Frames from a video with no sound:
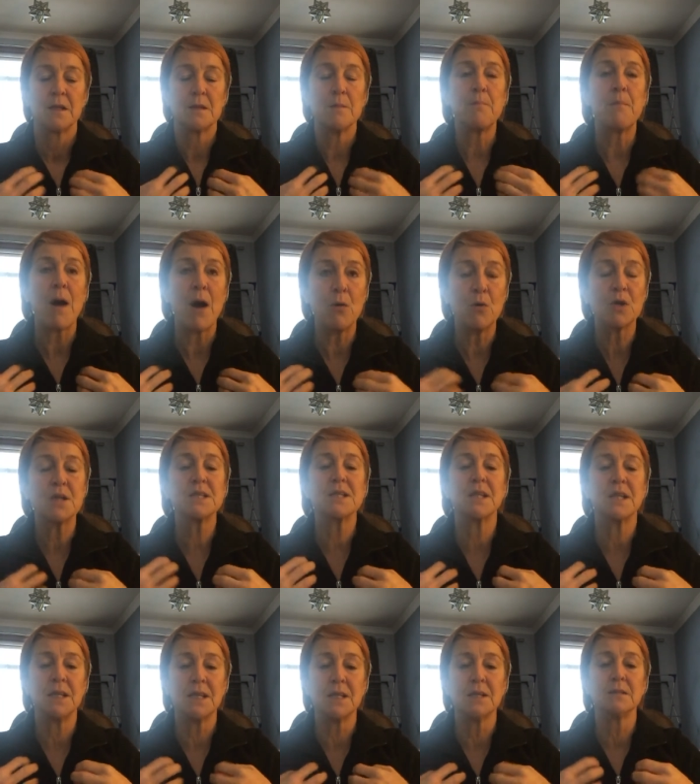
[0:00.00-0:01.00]
The power
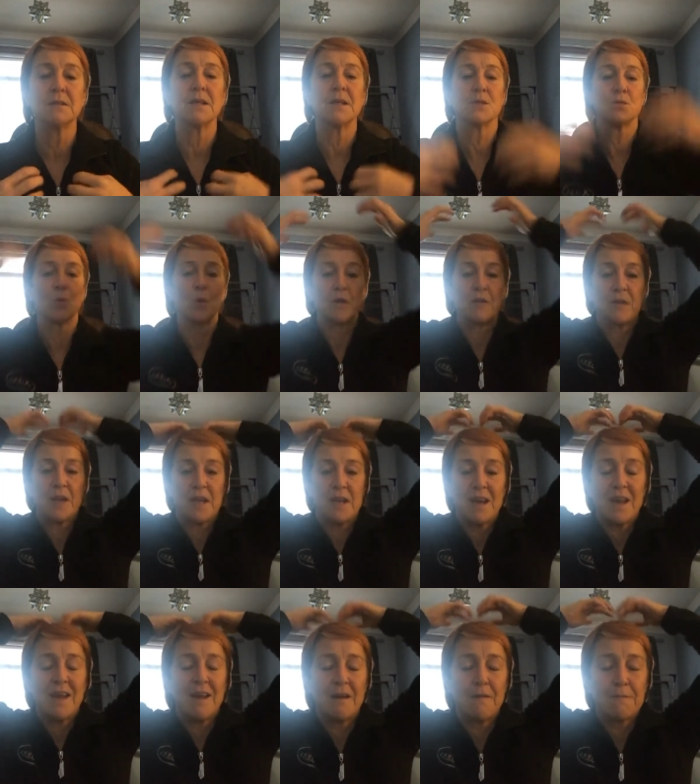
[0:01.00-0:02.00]
to heal is
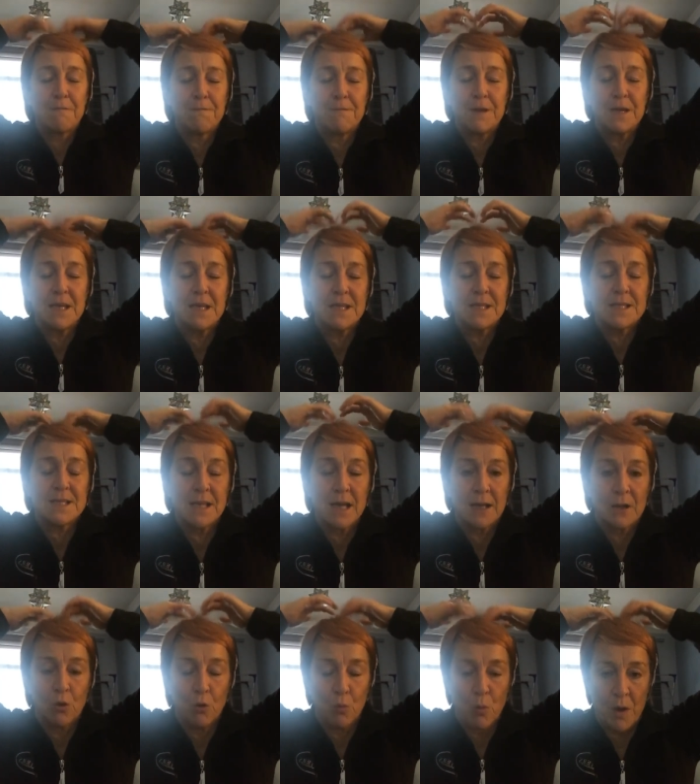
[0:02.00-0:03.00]
within every
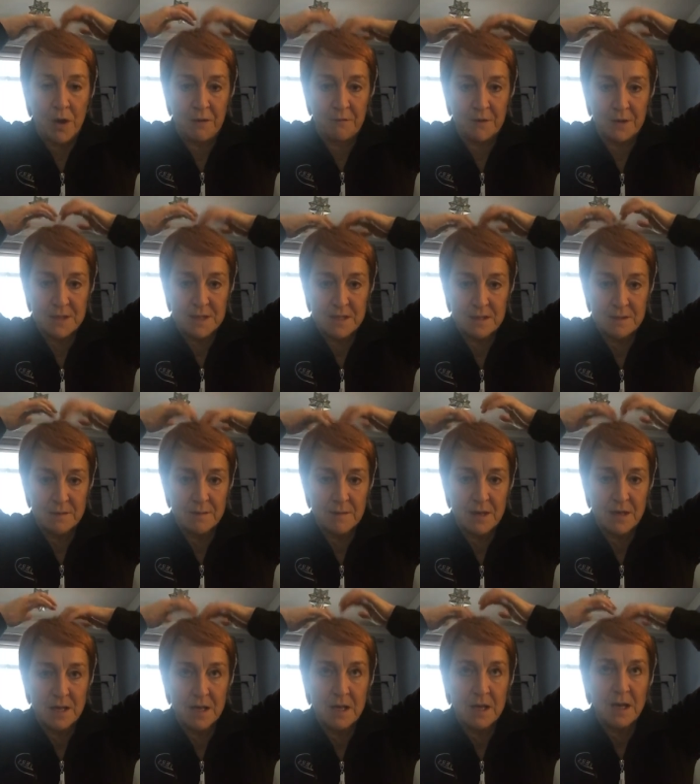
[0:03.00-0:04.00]
single one of us.
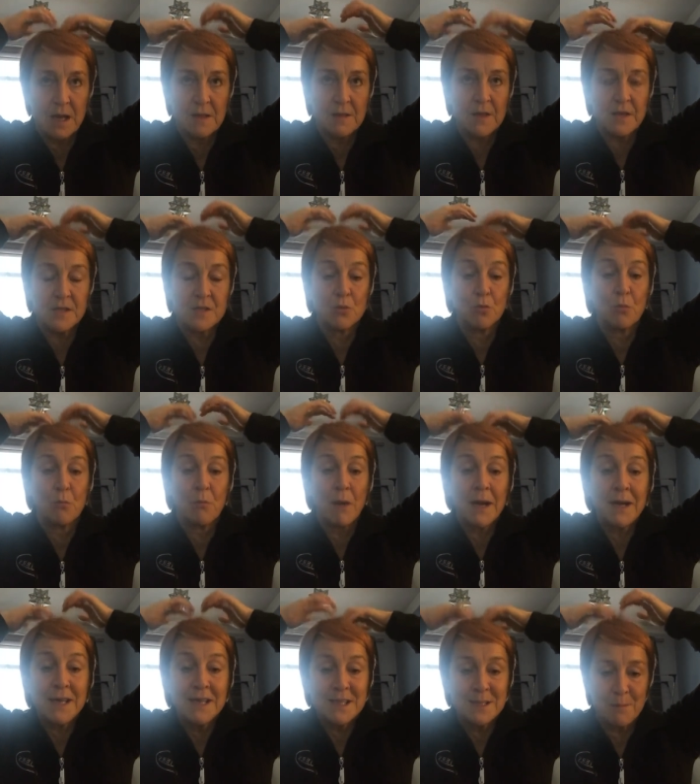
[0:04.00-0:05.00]
There is no
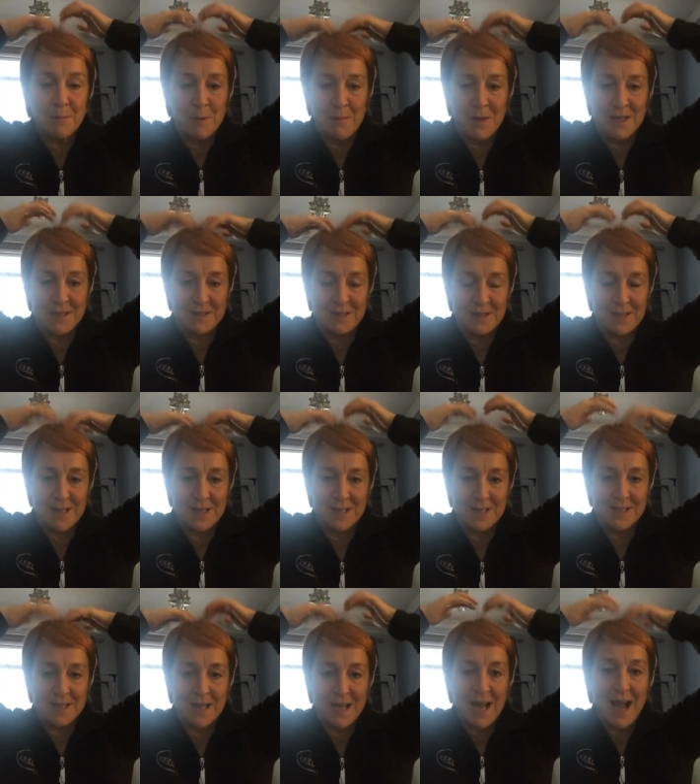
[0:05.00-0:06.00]
money to be made in
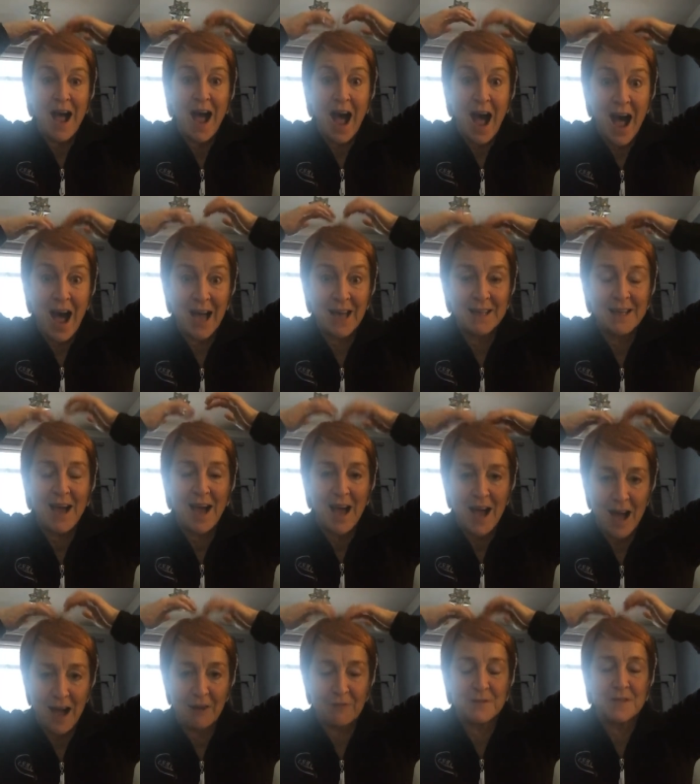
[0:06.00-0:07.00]
this. I
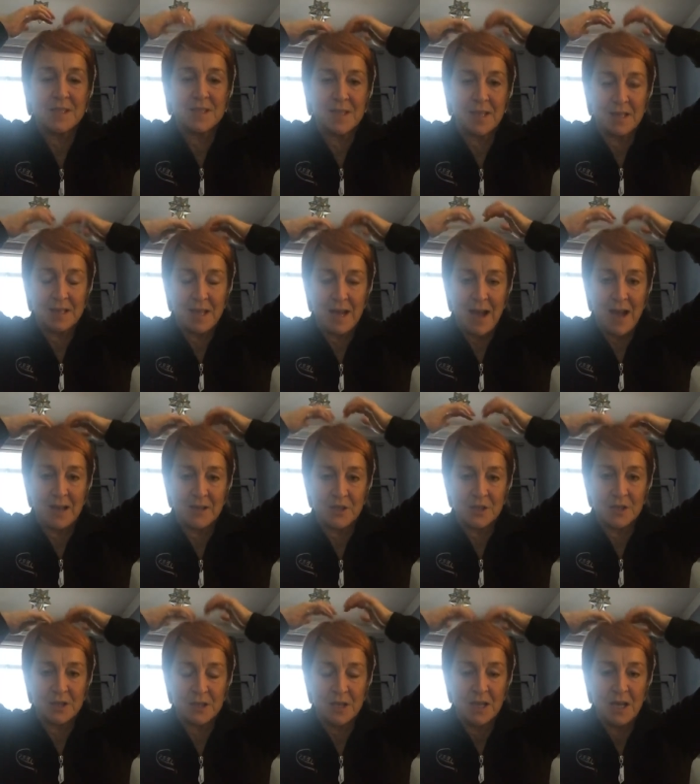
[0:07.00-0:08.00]
have to take the
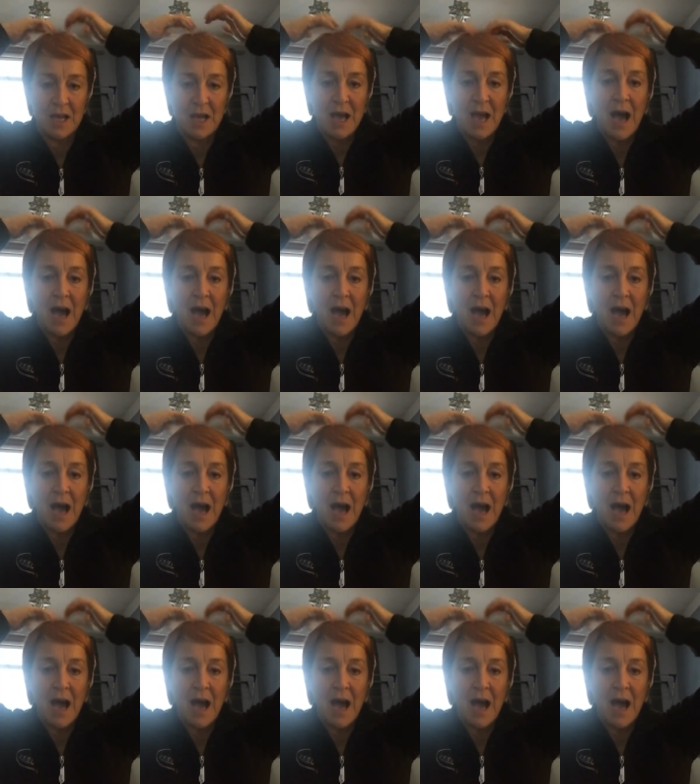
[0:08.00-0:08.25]
action.